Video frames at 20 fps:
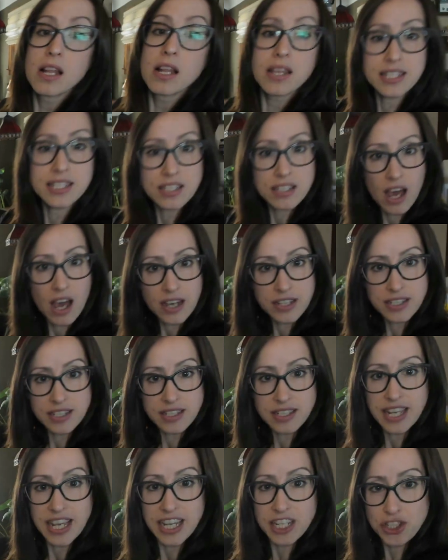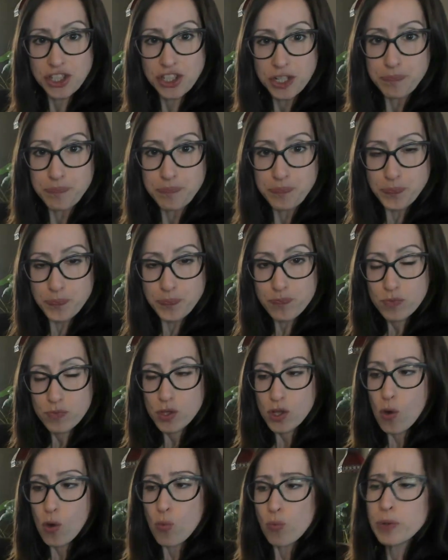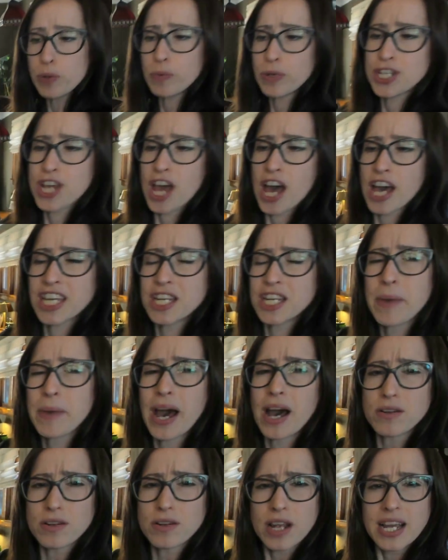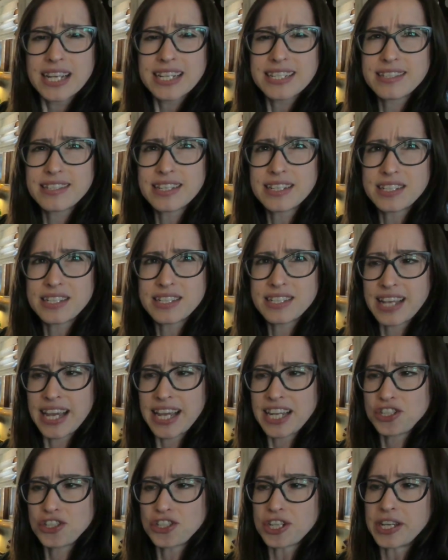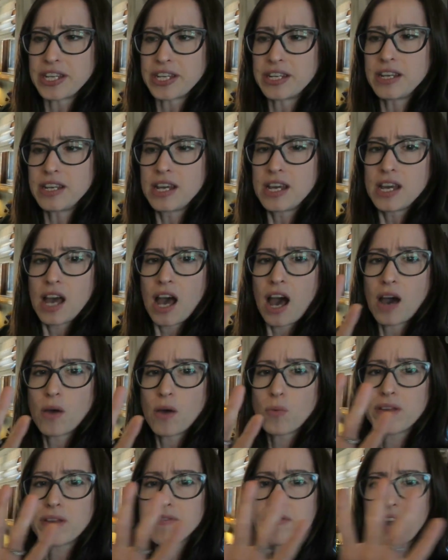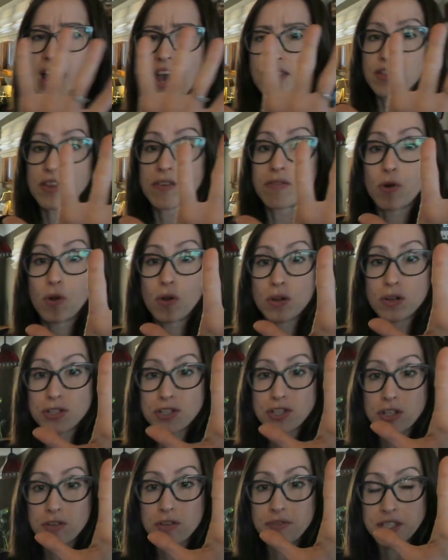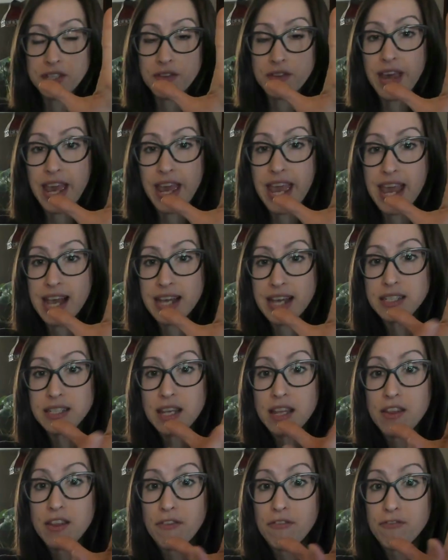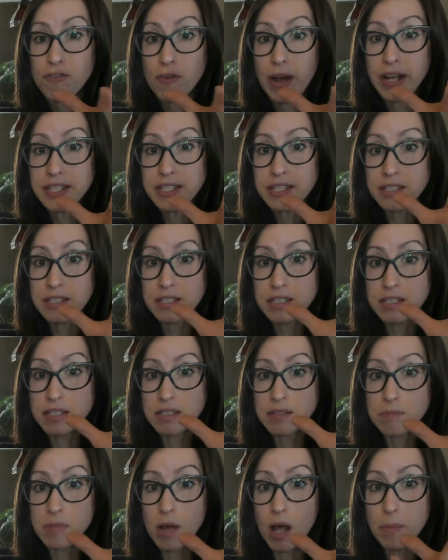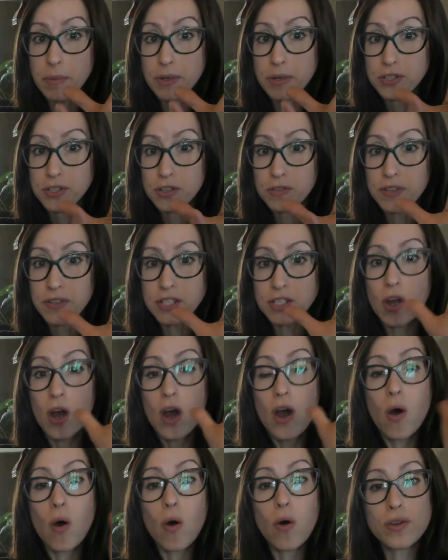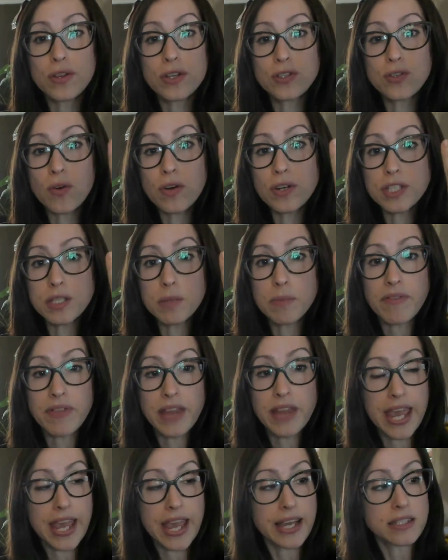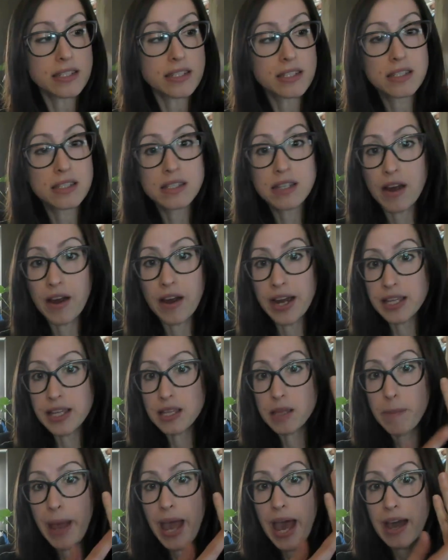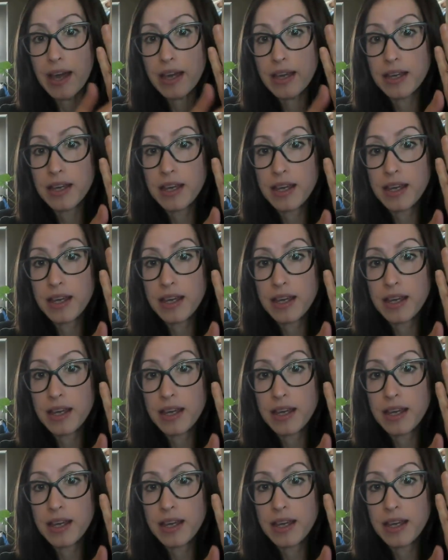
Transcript: Let's talk sensation. When we're talking about sensation, we've got the volar surface of the hand, the front, palmar surface, or the dorsum of the hand, all right, the back.